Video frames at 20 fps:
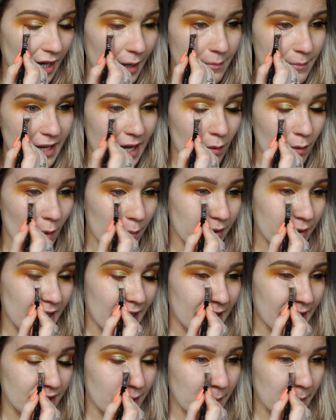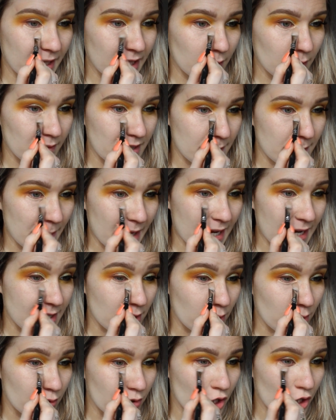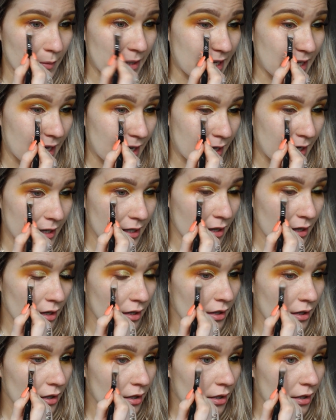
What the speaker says: I'm now applying the P. Louise base under my eye.